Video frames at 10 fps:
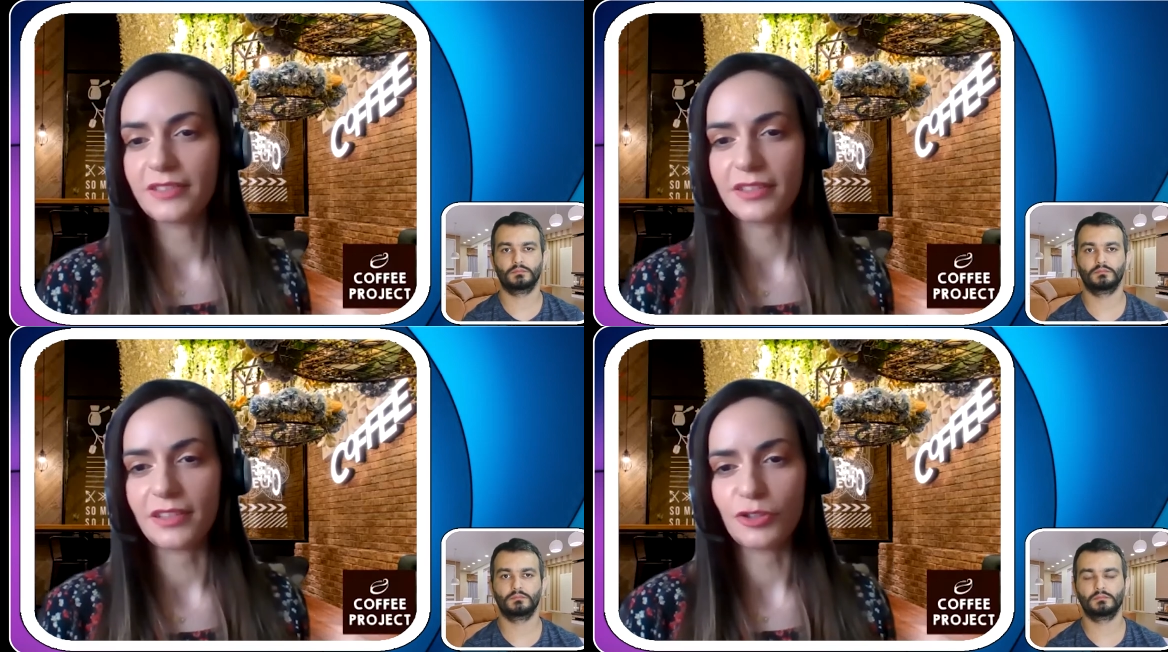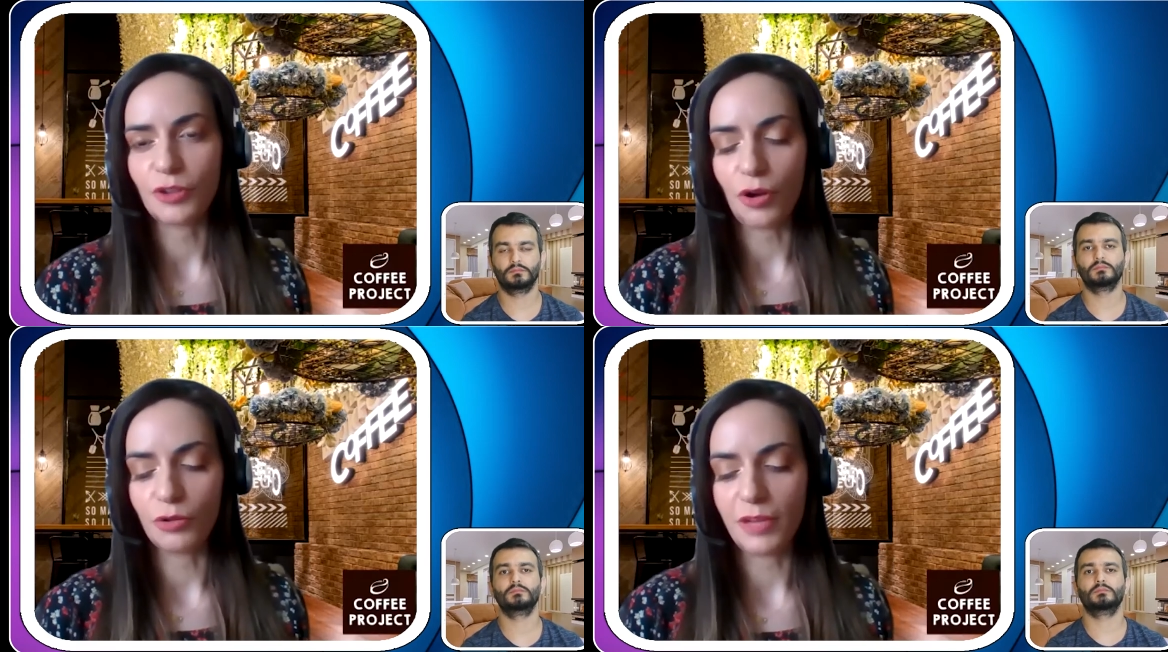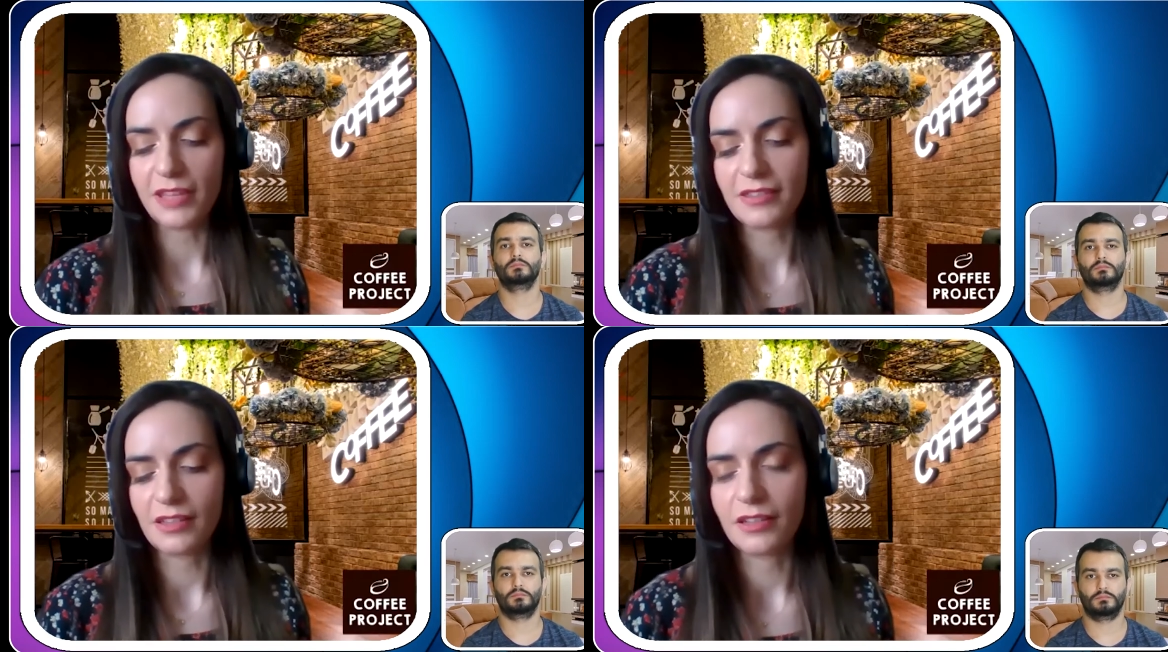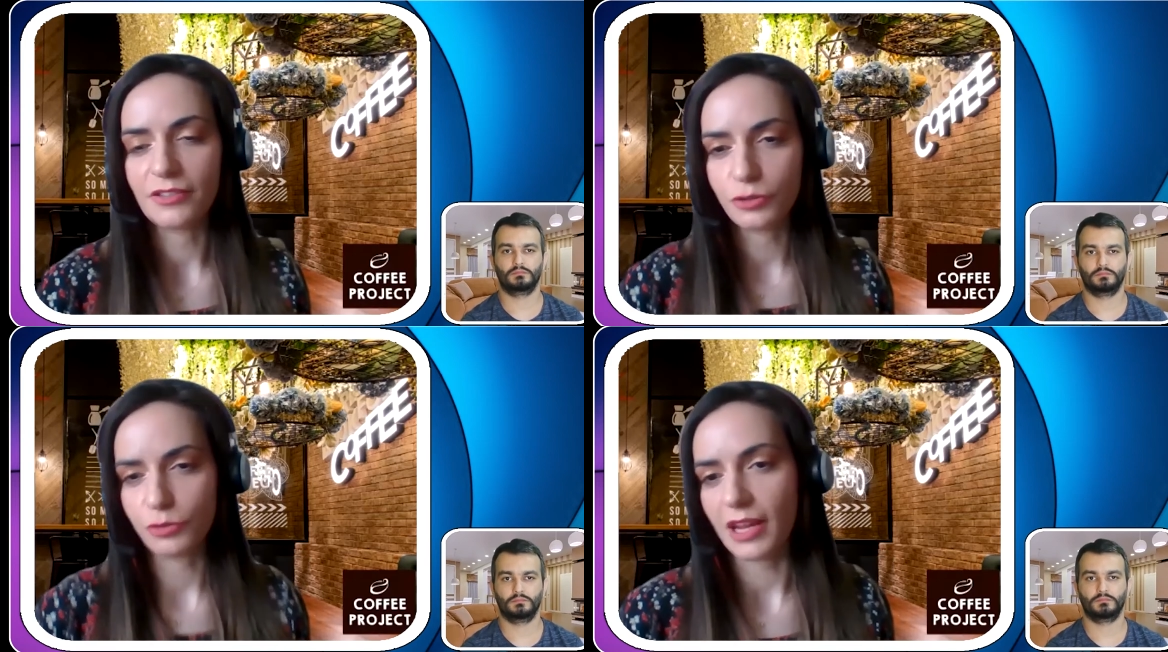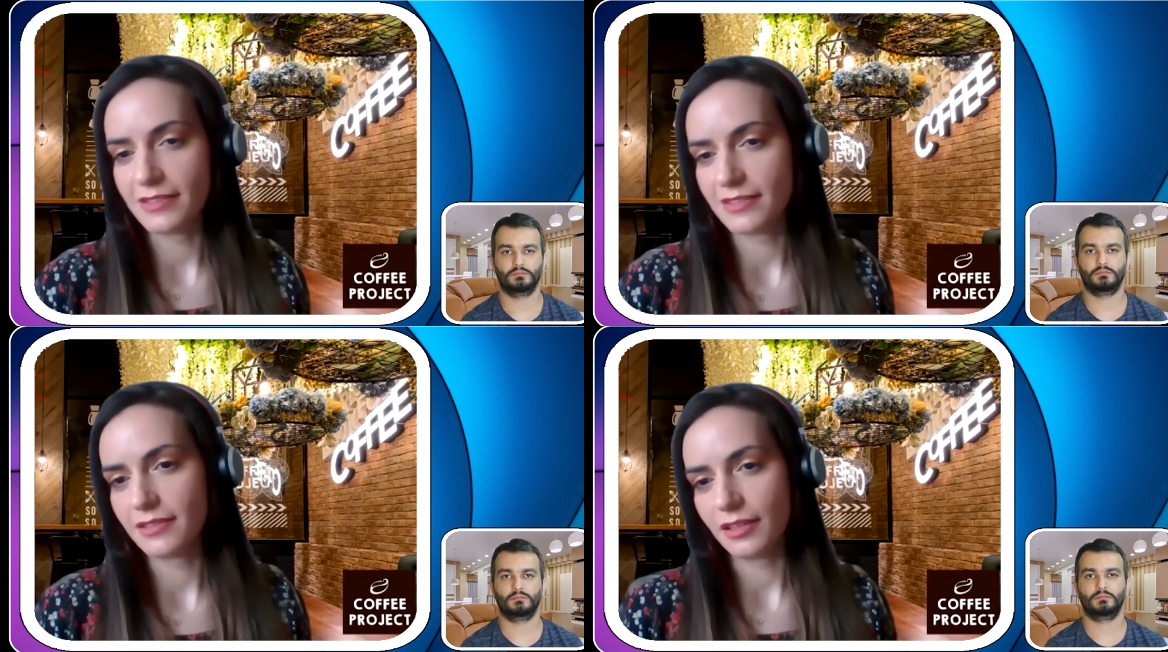Speaker 1: Uh, she always uh,
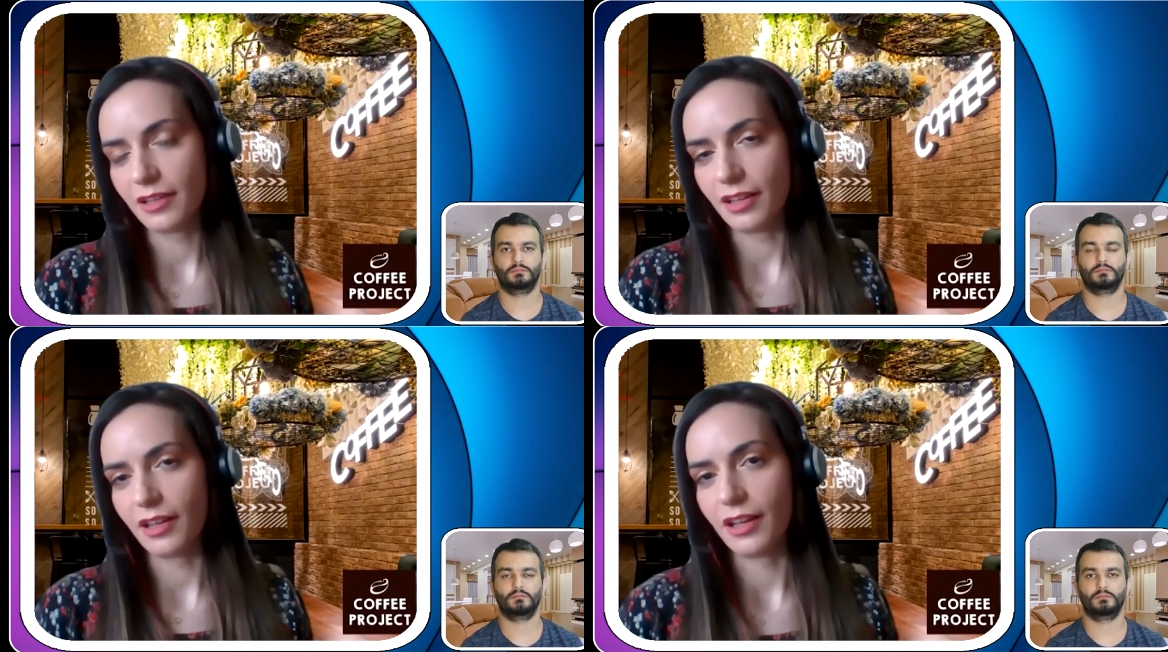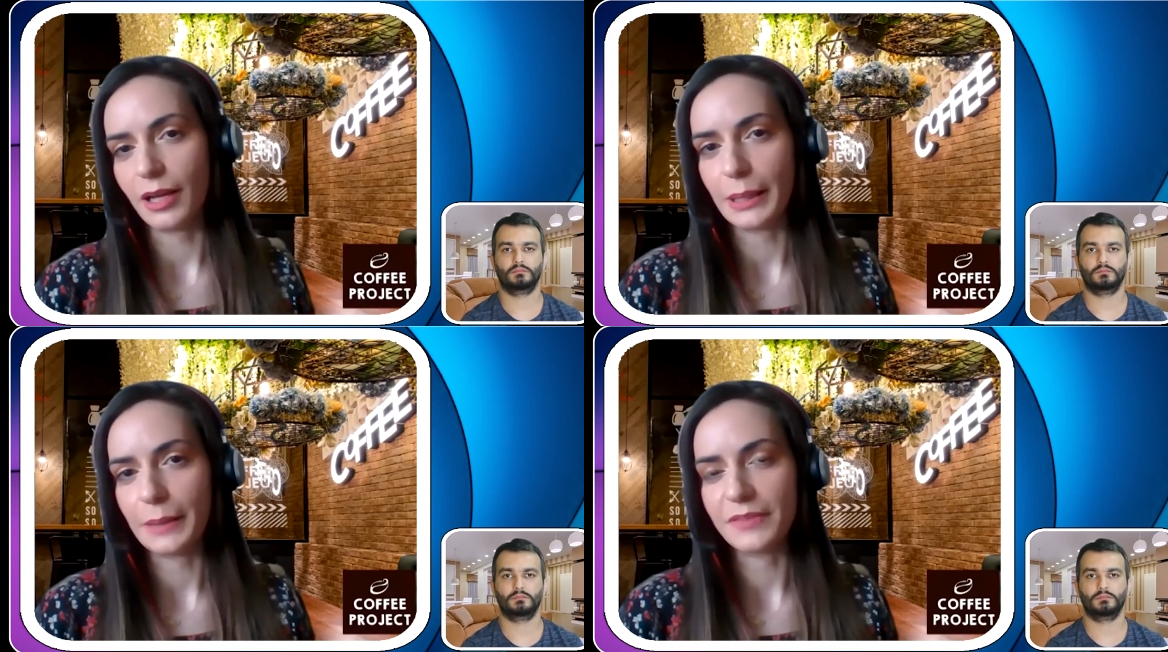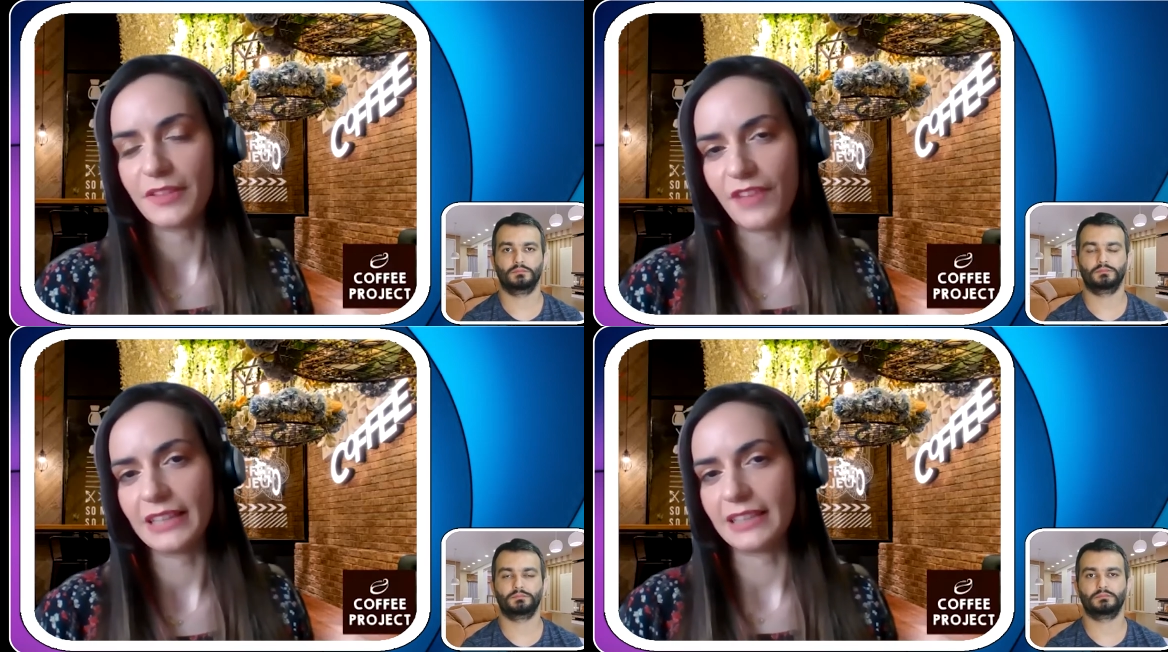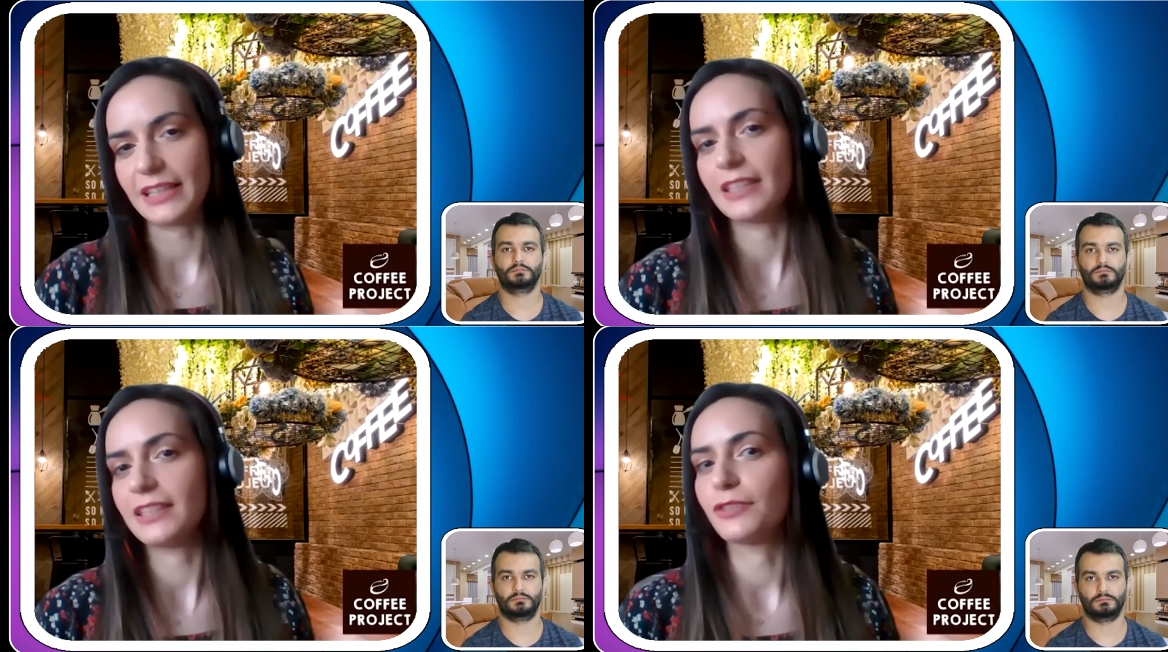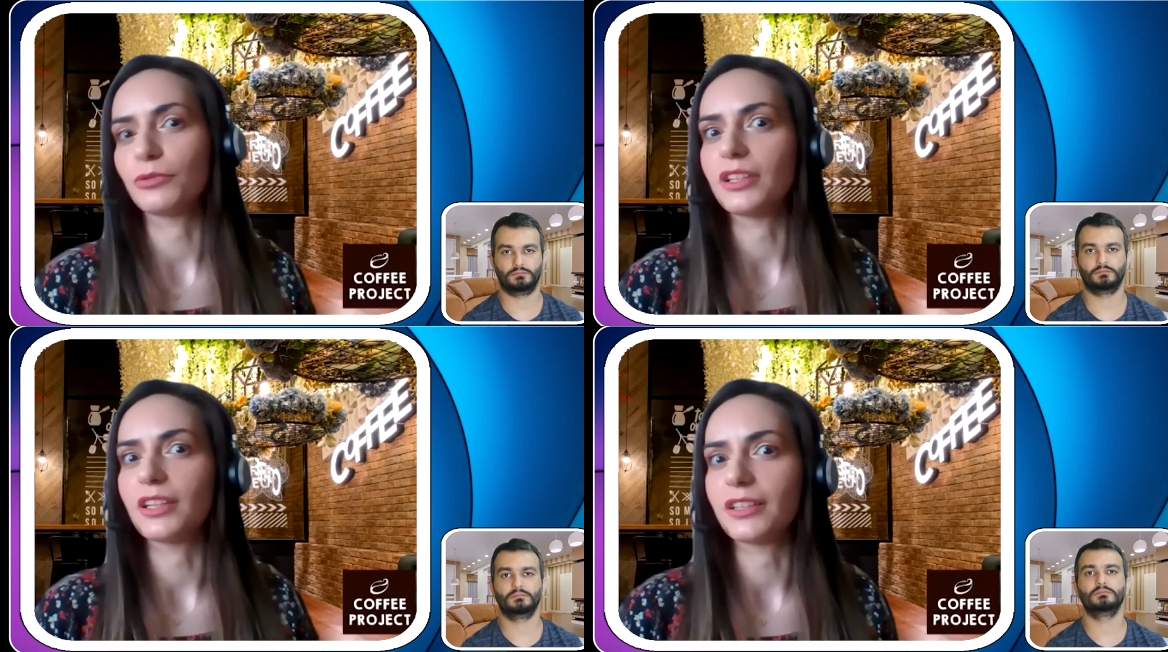stressed um, the fact that I need to
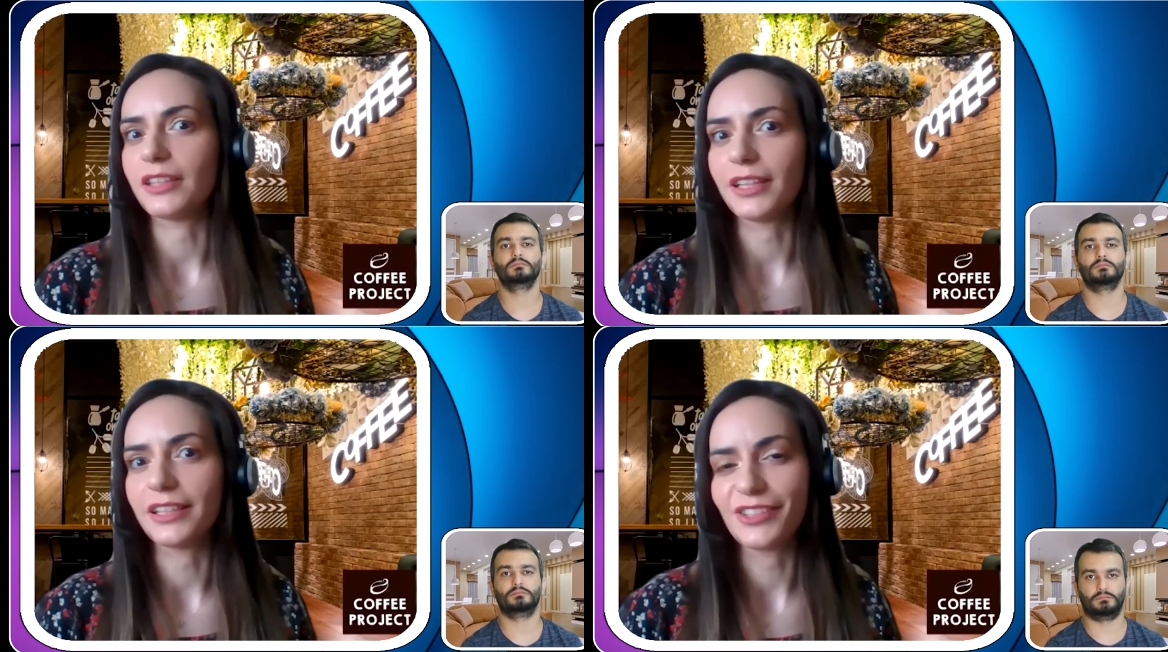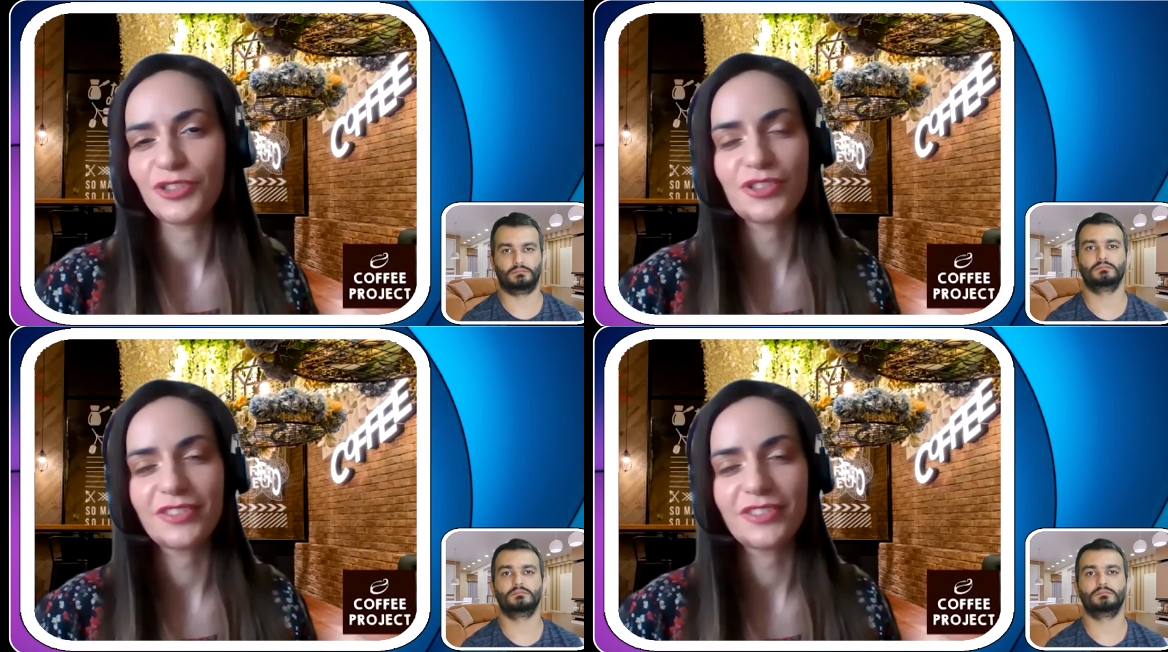learn English.